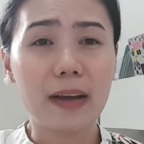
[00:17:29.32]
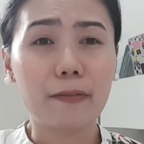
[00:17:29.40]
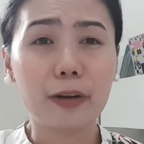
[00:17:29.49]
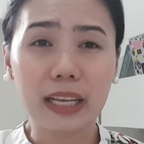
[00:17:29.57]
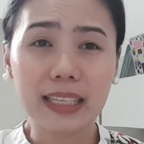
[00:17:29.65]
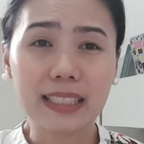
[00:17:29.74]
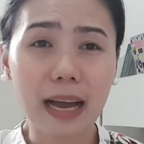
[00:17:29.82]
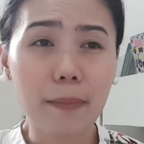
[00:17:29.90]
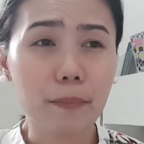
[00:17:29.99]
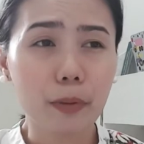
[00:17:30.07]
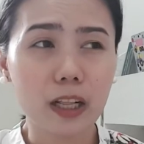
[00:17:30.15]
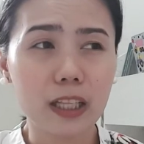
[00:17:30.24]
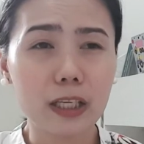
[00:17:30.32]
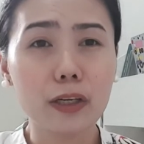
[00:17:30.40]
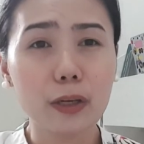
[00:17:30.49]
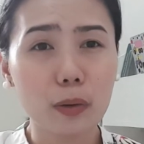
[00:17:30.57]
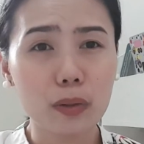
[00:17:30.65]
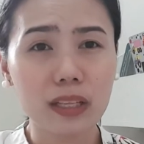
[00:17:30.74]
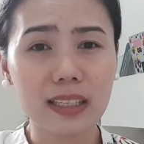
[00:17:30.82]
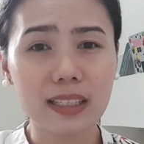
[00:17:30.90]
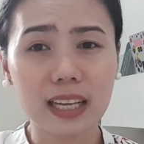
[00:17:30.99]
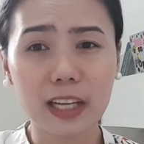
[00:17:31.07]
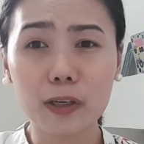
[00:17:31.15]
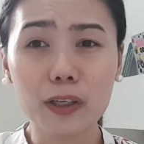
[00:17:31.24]
for example, you notice
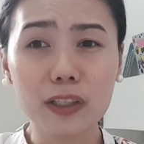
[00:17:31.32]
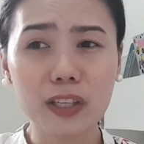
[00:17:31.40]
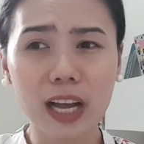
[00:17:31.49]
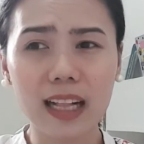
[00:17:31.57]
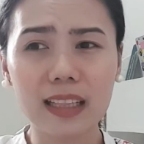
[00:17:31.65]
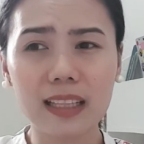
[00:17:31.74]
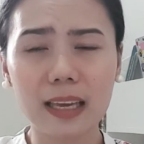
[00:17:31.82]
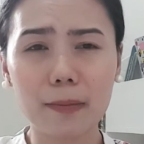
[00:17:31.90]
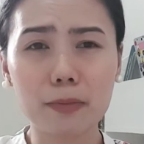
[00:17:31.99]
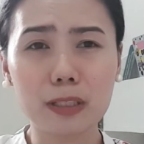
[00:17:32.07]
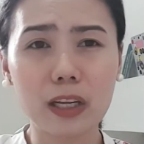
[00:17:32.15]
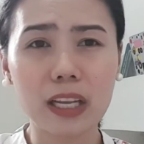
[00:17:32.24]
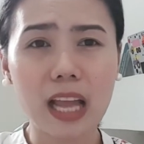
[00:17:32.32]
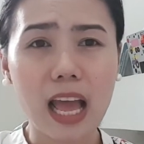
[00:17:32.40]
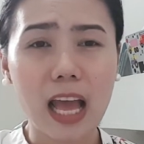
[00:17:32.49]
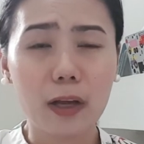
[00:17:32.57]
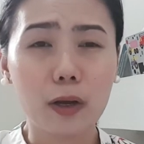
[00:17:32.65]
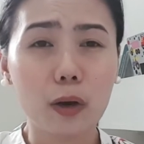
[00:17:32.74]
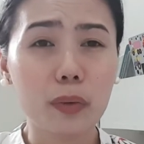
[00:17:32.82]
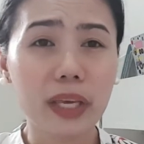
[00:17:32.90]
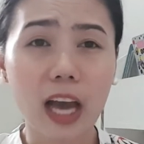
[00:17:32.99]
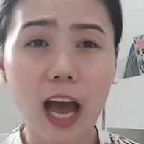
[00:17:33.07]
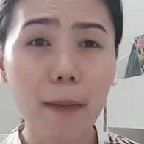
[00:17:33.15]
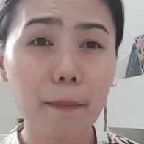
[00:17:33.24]
na your child keeps on
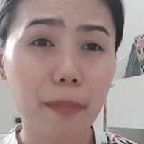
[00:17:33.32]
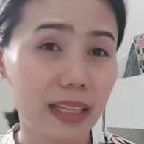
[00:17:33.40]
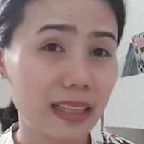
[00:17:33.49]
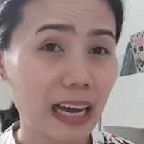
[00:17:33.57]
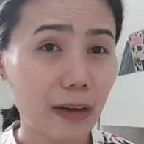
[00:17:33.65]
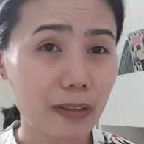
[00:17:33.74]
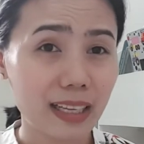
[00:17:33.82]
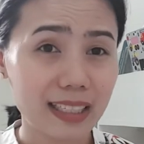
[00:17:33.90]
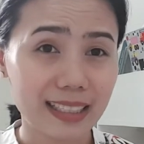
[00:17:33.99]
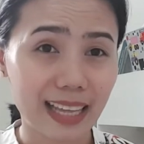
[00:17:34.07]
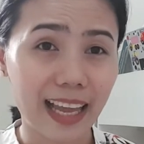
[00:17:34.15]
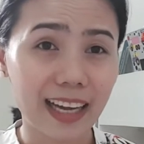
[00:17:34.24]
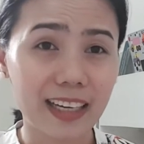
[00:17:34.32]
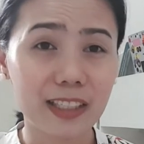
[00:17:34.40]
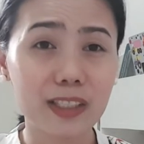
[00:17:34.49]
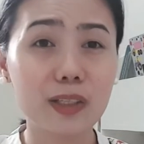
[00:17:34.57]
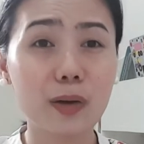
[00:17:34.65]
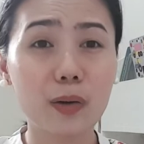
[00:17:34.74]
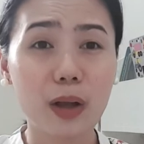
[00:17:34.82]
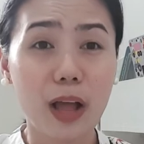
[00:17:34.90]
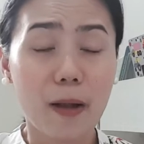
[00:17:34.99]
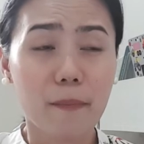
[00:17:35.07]
going up and down the stairs. So,